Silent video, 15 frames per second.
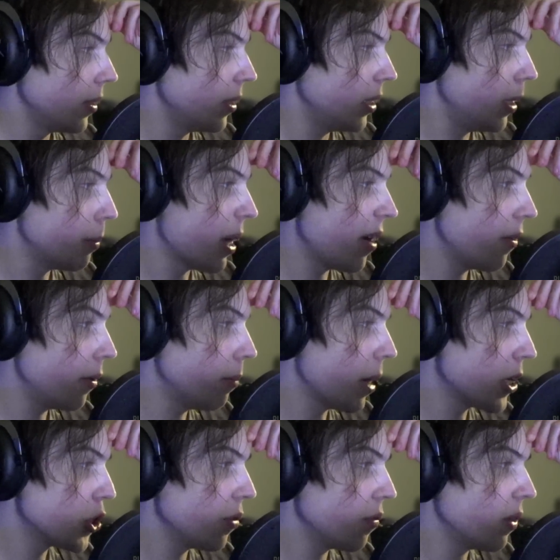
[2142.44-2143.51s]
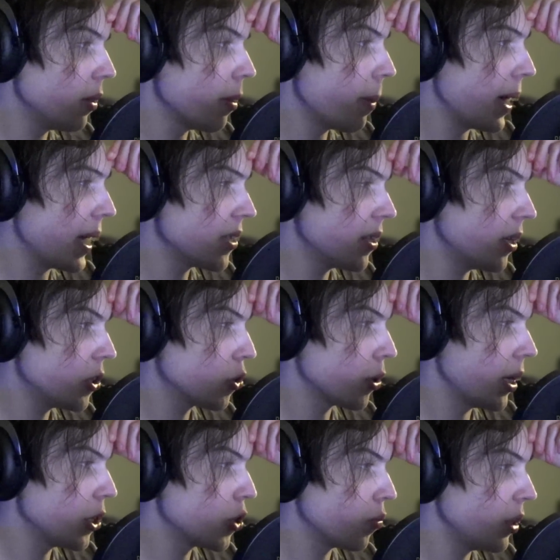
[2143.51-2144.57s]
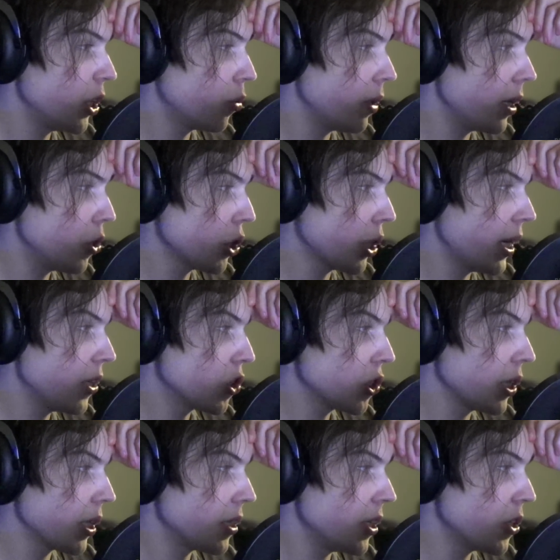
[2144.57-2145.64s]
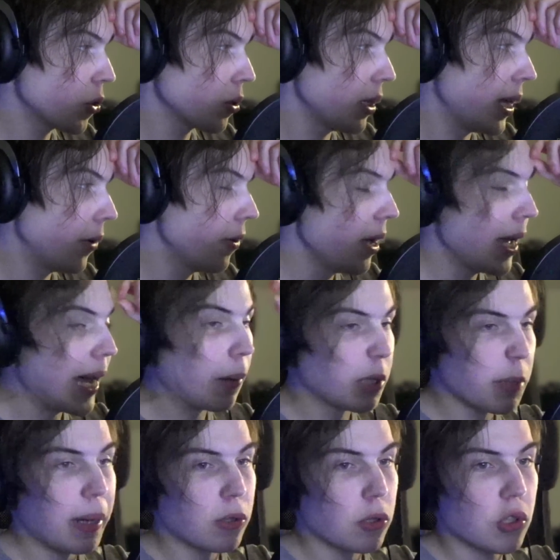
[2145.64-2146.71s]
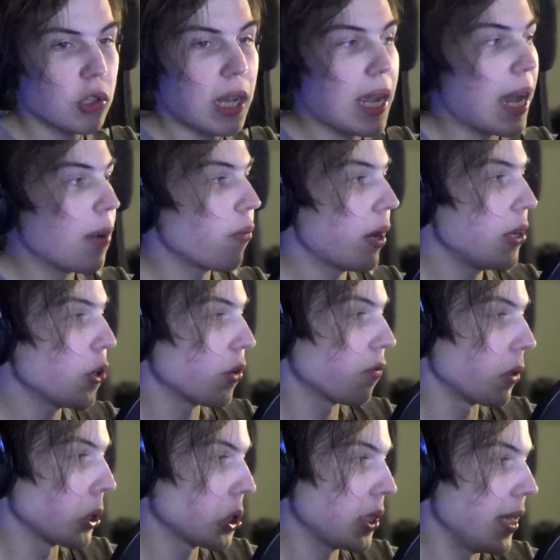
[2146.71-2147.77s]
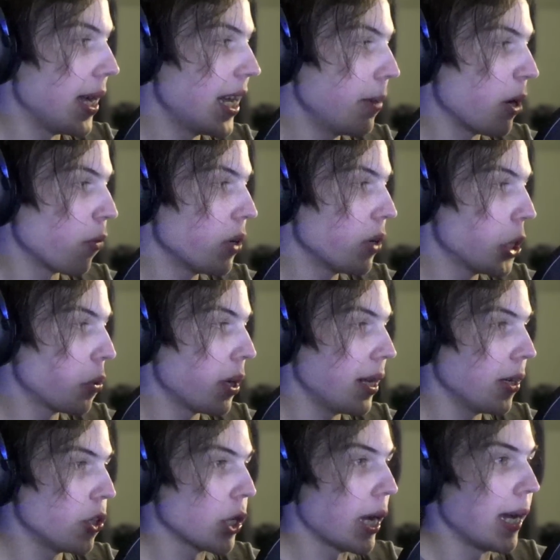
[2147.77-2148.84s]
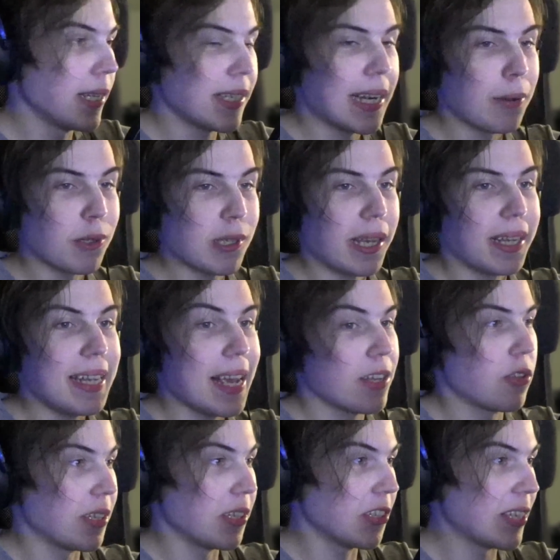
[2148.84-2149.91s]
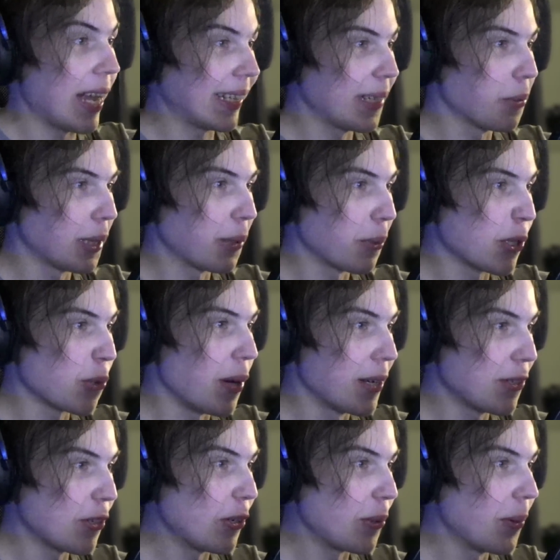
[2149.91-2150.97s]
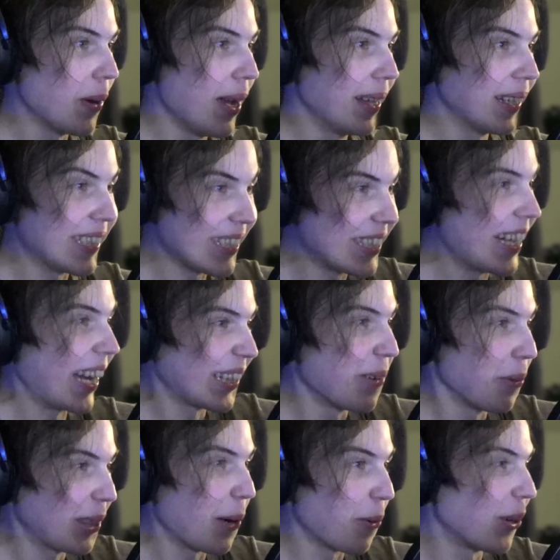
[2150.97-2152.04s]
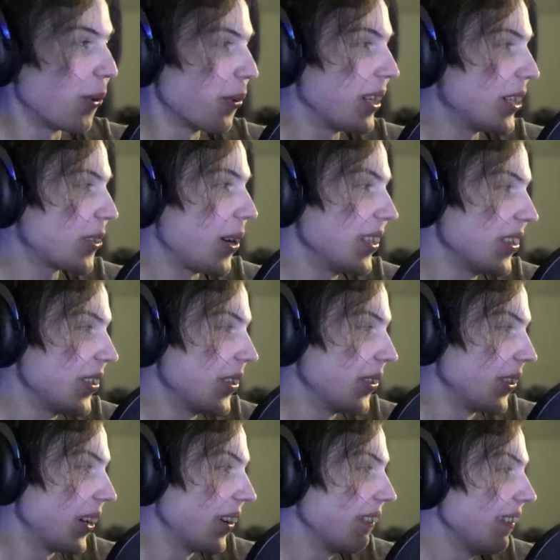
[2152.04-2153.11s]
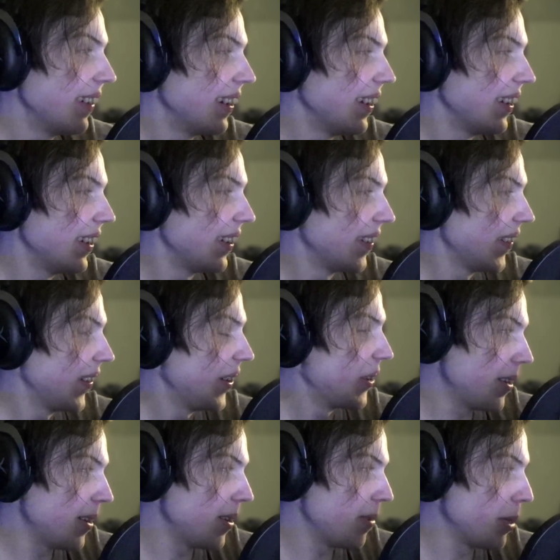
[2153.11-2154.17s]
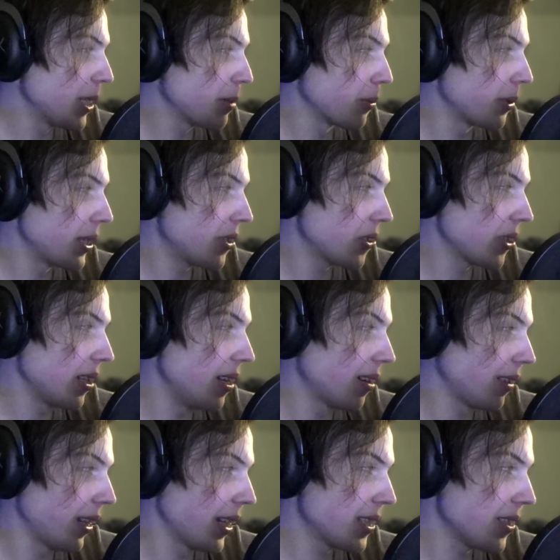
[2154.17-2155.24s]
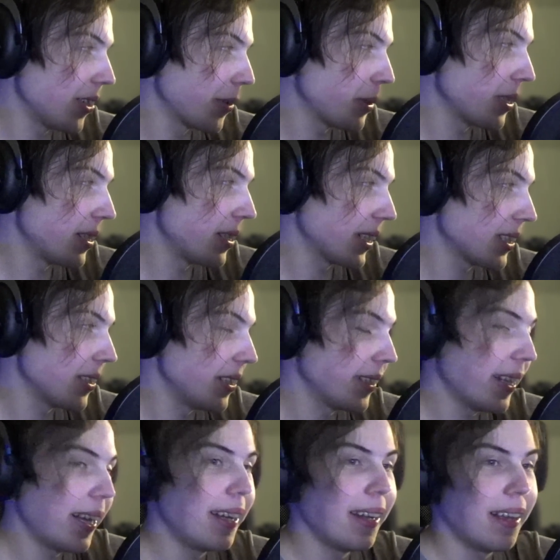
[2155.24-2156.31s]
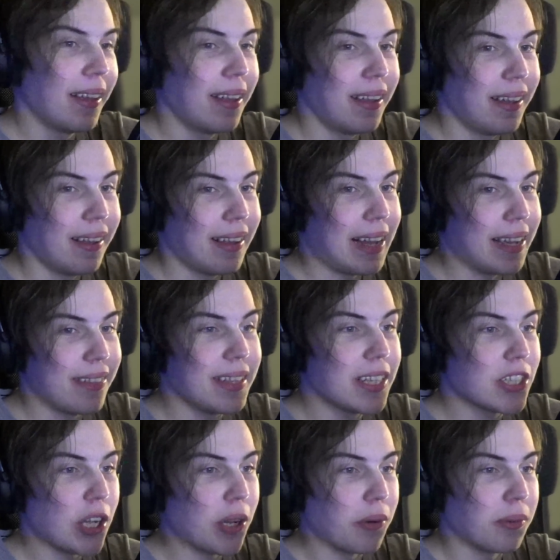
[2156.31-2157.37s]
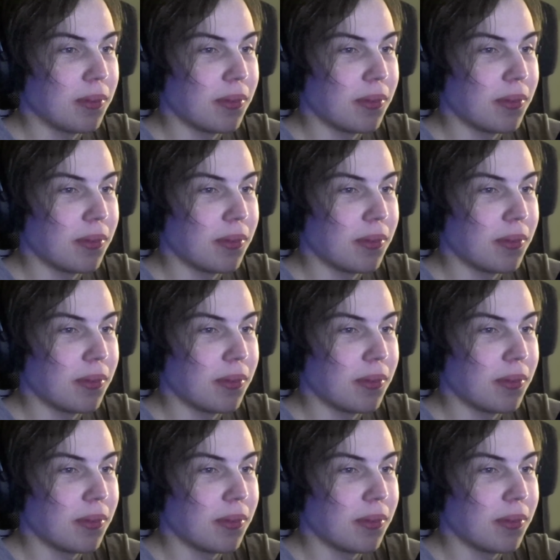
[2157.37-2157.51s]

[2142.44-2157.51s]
Imagine if in the past they tried to recreate giants just like Caesar Clown. I was about to say, I read your first line about recreating giants, and I was like, yes, that's exactly what they were trying to do. That's exactly what they were already trying to do, you know? Multiple races, long legs, arms, and necks, and all that. I think so.